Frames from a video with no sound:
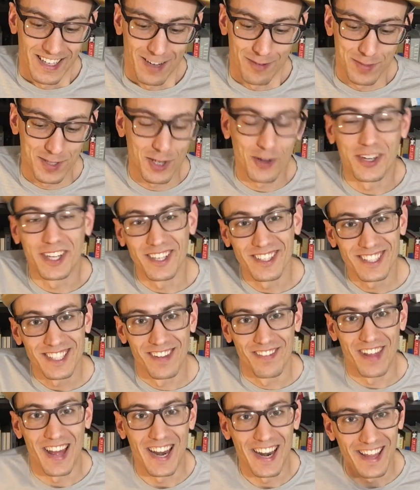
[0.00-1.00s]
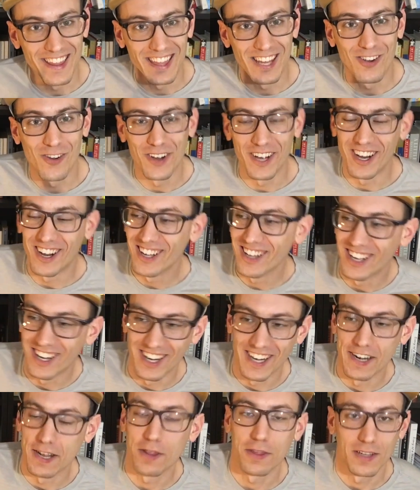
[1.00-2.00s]
I'm so guilty of that, and I think we all
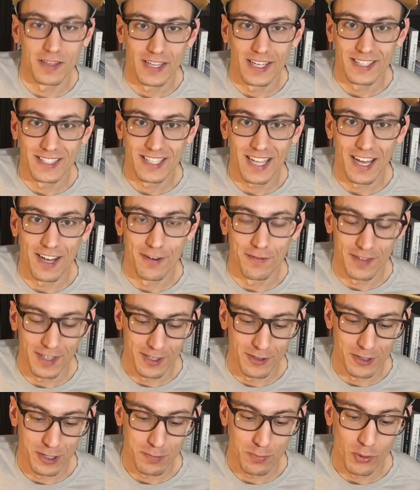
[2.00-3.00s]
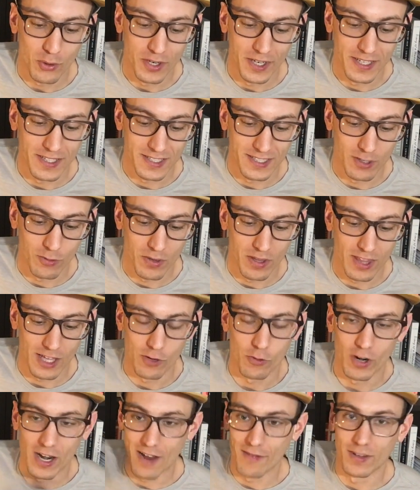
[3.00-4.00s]
are, and I think that's kind of Yiyun's point, is that we
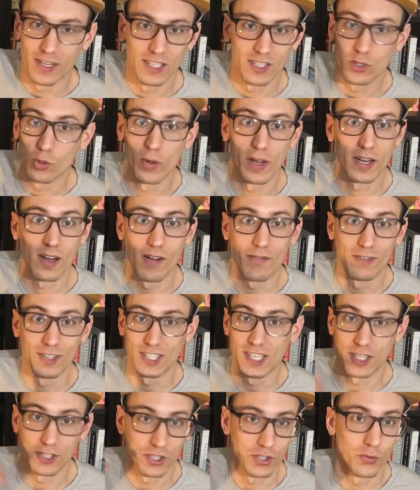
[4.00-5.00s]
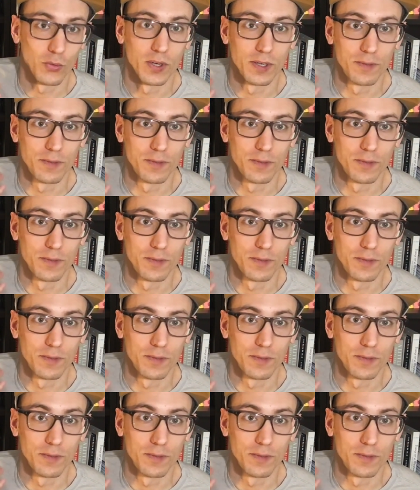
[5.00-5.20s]
think we're having a two-way conversation,